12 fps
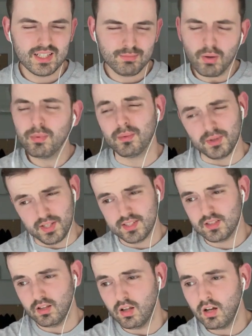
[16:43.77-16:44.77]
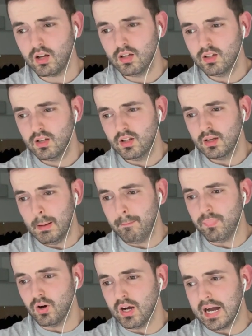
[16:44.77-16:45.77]
Probably is a lot,
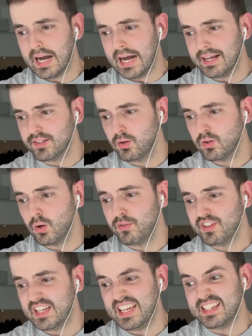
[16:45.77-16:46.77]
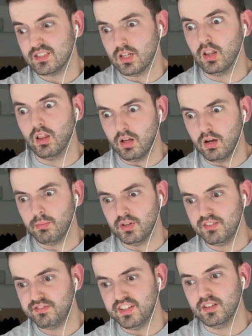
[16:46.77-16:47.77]
but I don't know if it is a lot,
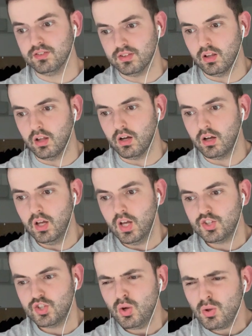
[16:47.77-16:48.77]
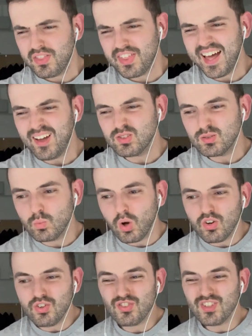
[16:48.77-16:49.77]
but it feels a lot.
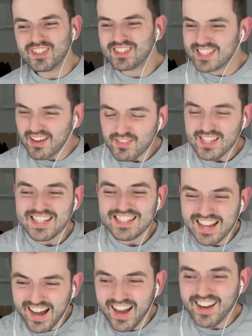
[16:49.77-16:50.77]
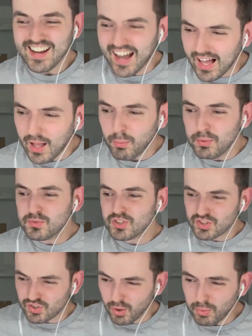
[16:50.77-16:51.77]
2,179 albums
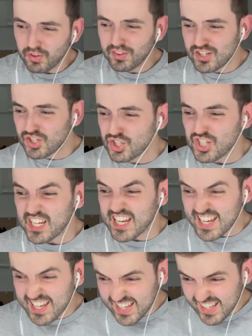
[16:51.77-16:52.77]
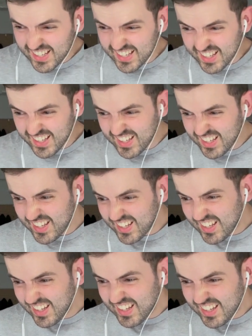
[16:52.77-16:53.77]
scrabbled this year?
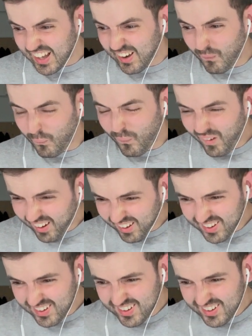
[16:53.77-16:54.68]
What?